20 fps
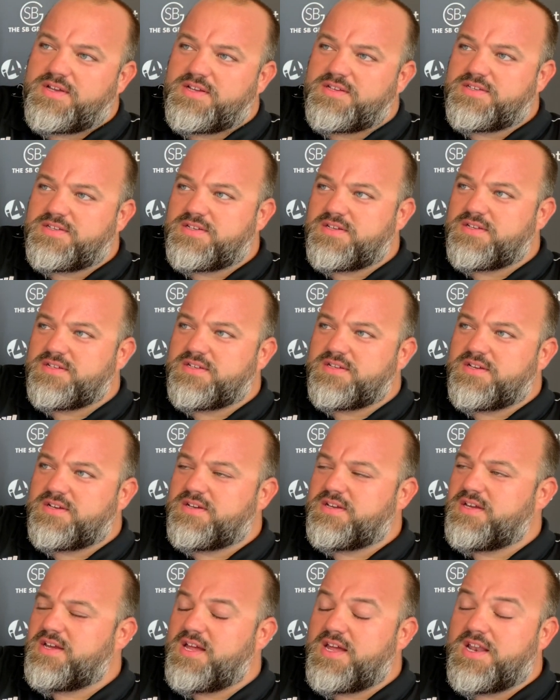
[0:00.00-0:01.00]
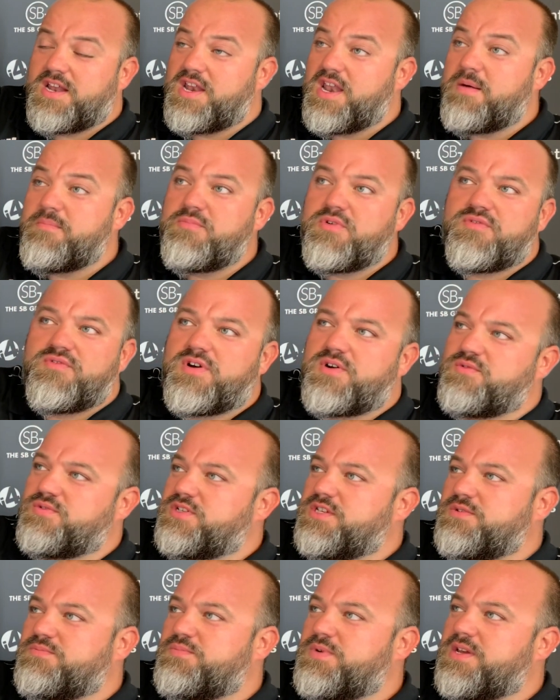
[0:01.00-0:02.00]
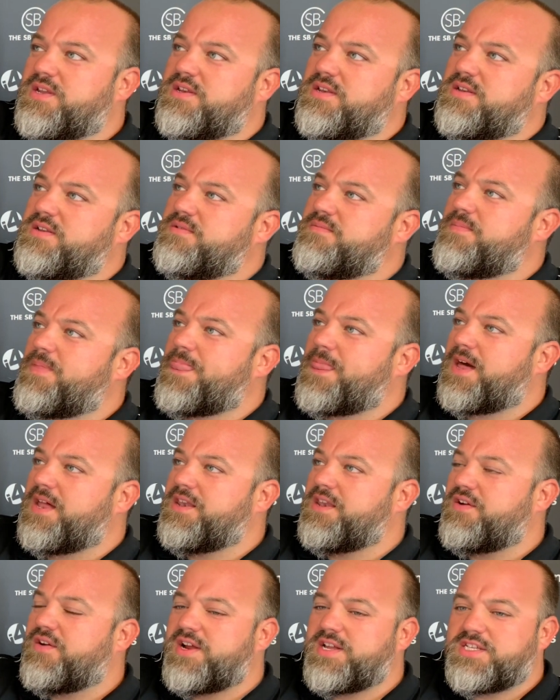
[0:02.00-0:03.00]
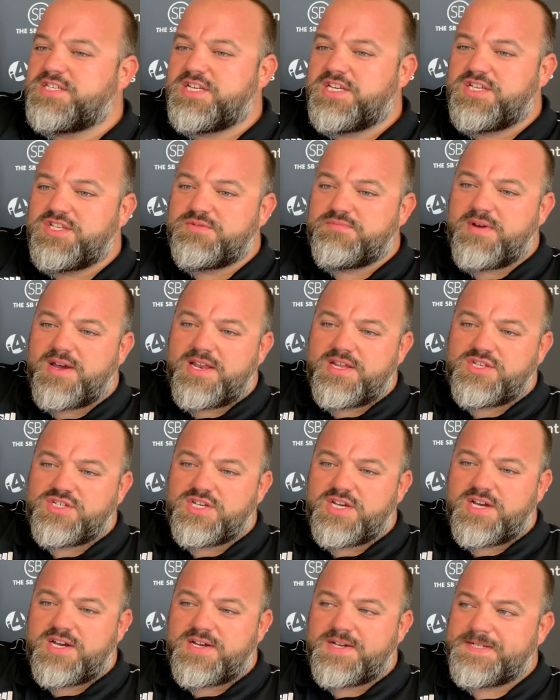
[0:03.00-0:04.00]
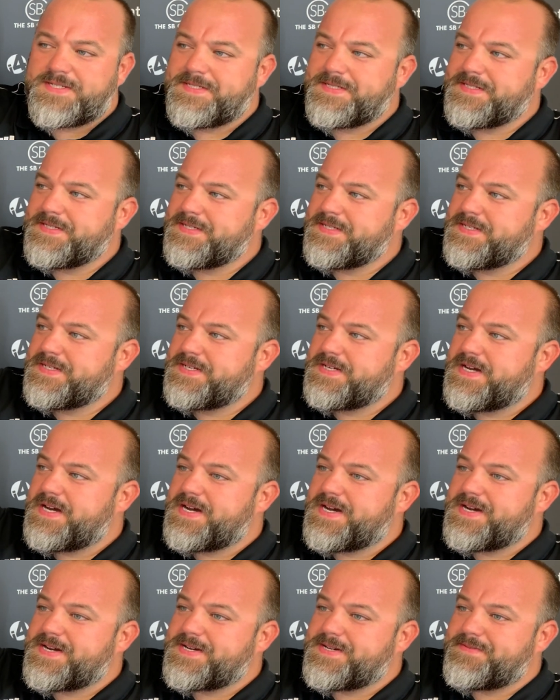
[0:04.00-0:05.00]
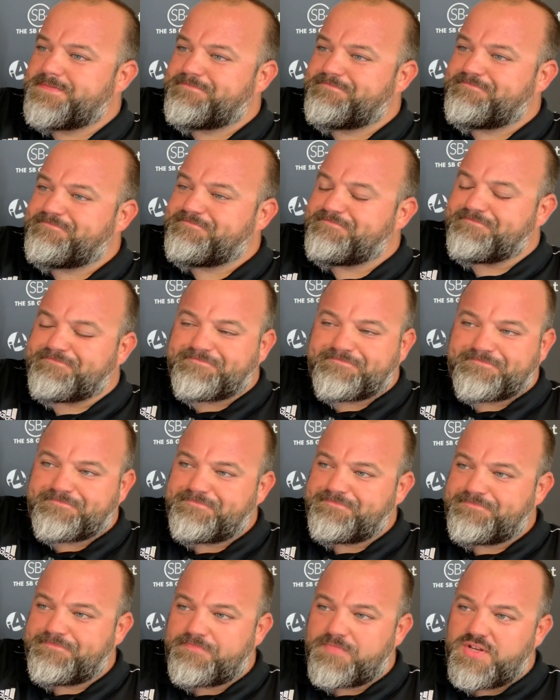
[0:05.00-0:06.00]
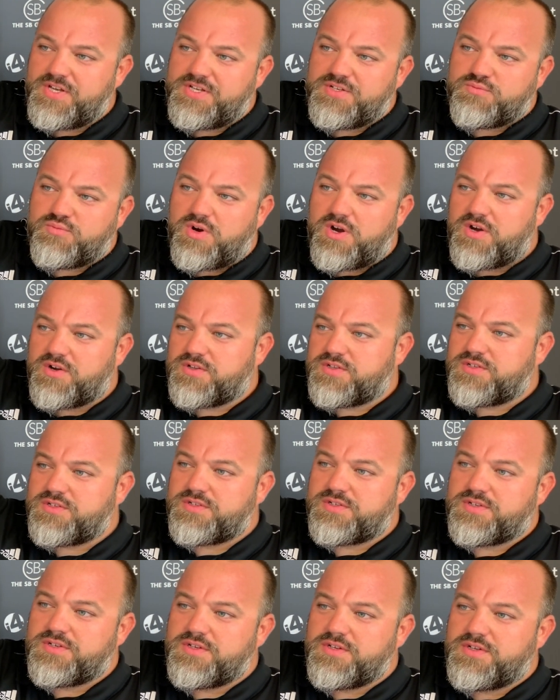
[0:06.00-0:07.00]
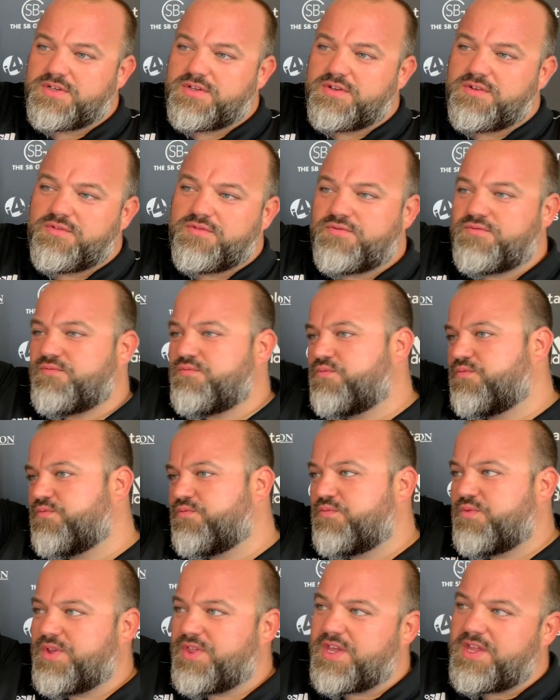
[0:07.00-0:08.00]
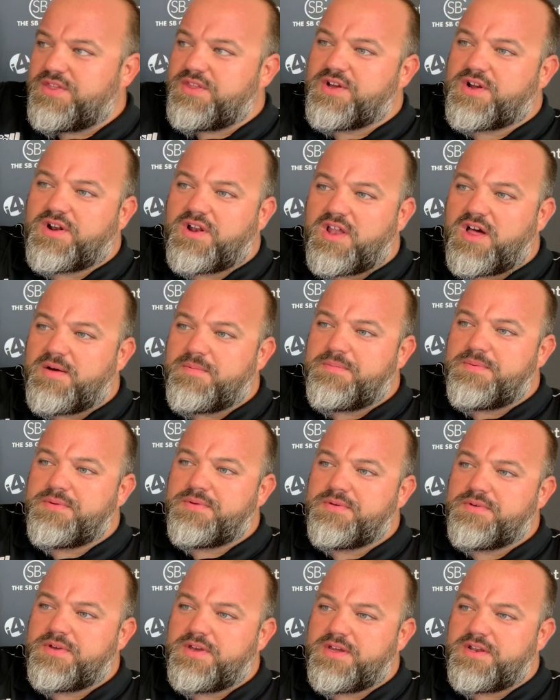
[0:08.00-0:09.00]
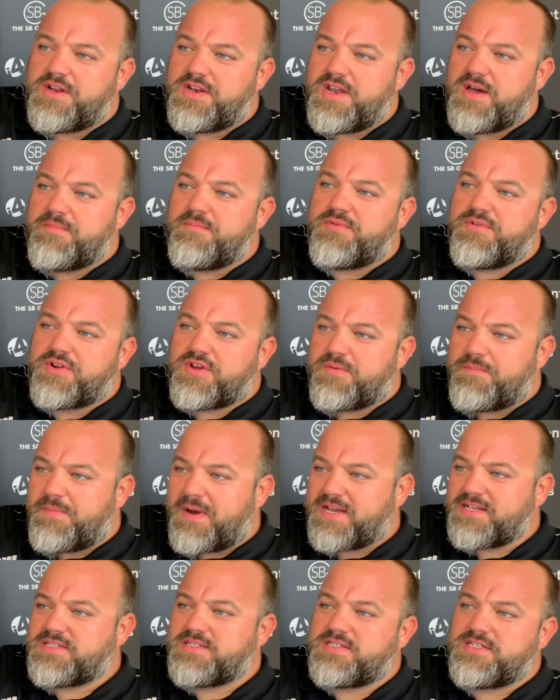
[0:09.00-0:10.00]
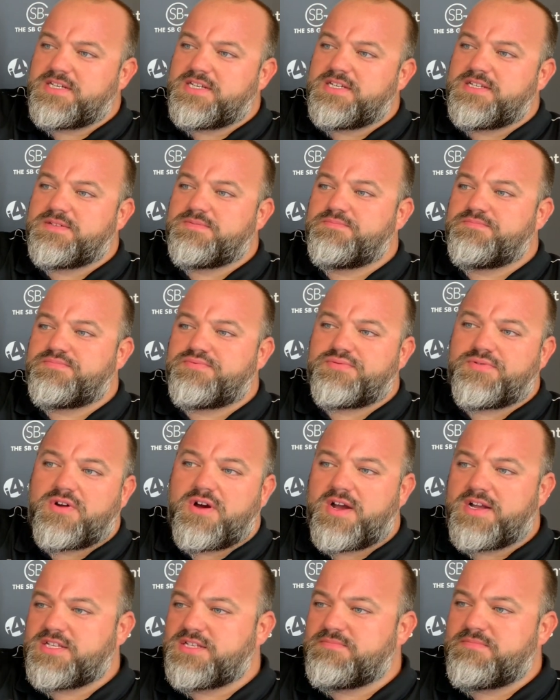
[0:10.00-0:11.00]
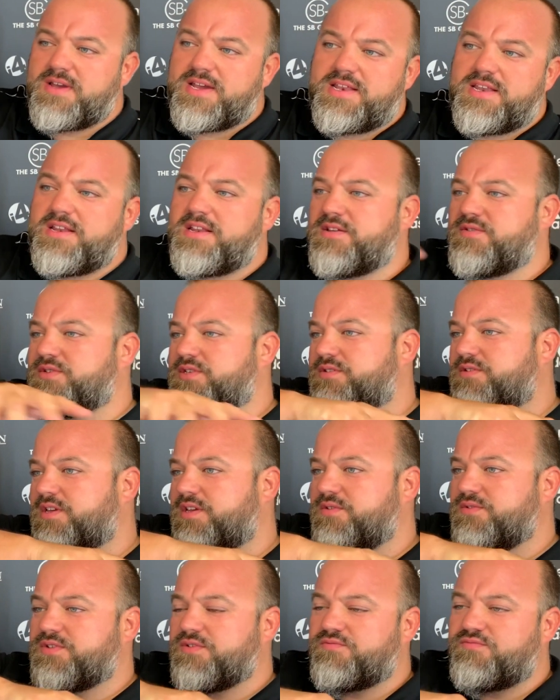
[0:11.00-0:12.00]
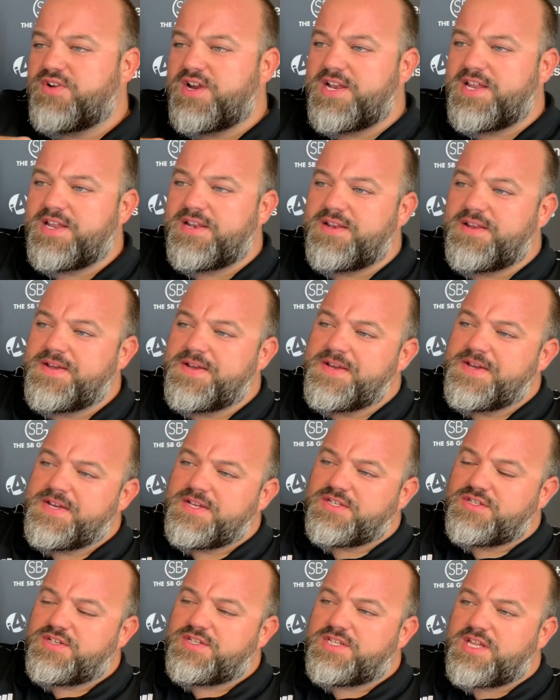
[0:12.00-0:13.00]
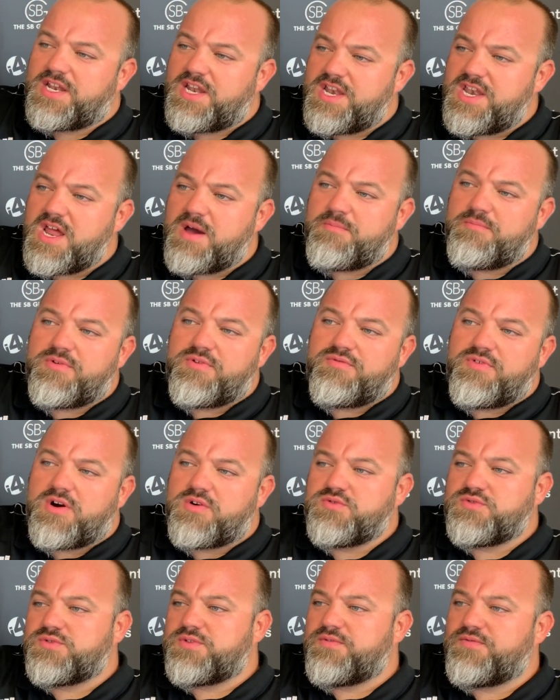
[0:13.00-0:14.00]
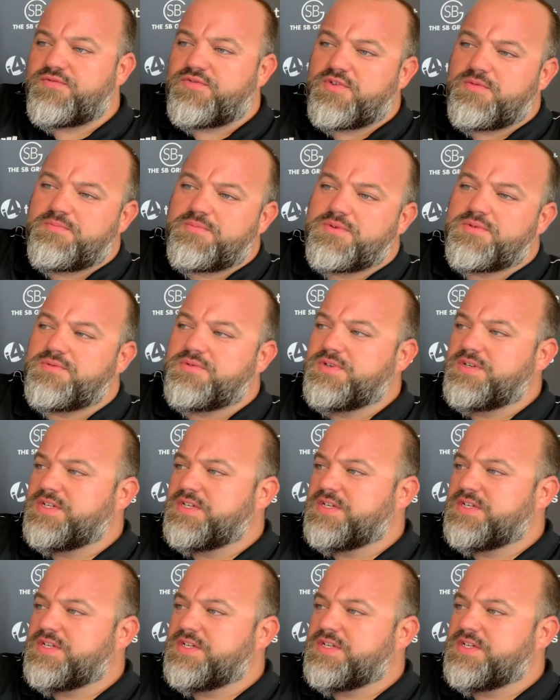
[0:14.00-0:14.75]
as, as a in a number of roles. He's been under 18s manager. Um, he's worked within the club in a number of capacities. Prior to Maynard, he was he was at Reading, so he's done a number of roles within football.